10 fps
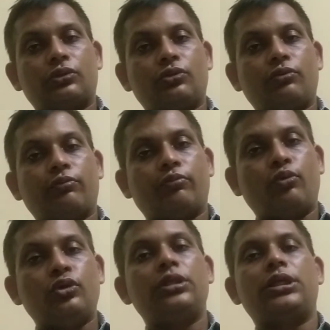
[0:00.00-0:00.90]
So
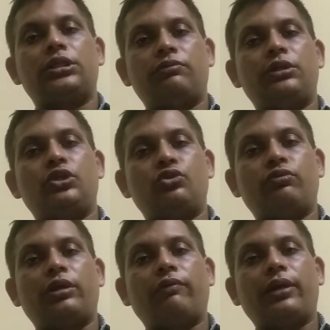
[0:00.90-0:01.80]
both the things we need to
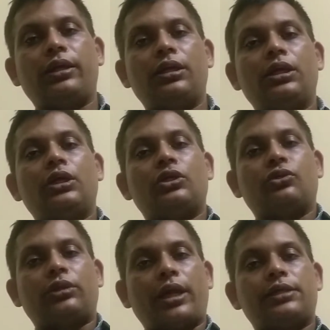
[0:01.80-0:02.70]
verify.
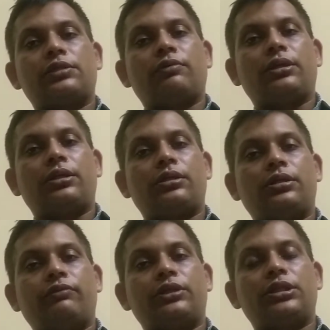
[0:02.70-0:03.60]
So thanks for
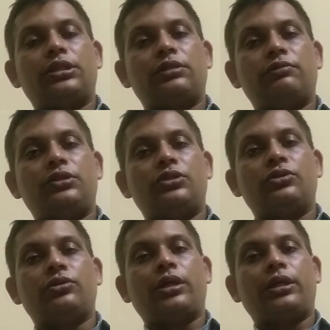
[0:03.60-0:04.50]
watching this
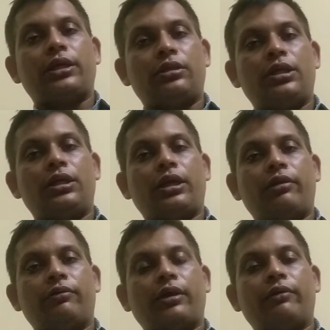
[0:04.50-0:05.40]
video, and I think
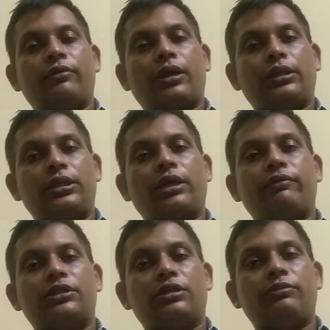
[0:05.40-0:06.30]
I
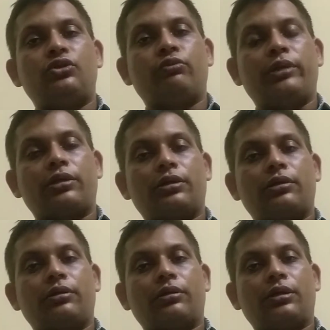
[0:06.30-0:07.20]
was able to make
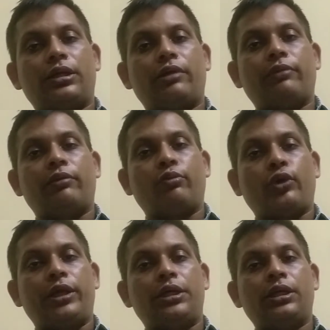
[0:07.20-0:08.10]
clear my
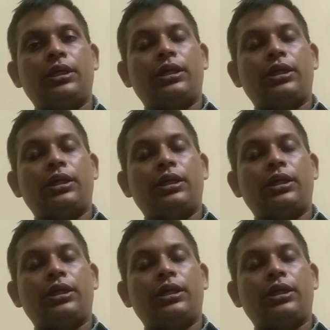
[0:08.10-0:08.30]
point.